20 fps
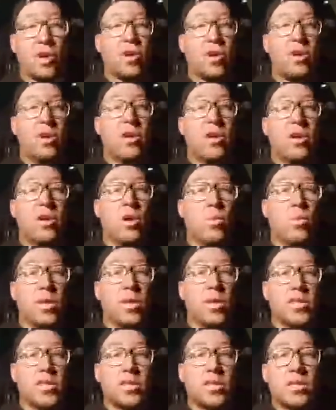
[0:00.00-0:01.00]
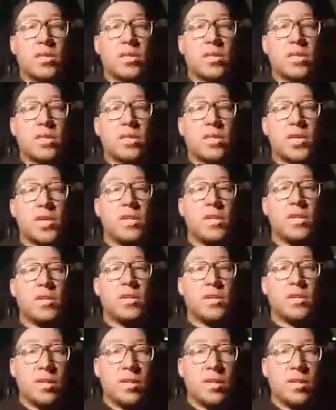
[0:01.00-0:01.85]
So we didn't.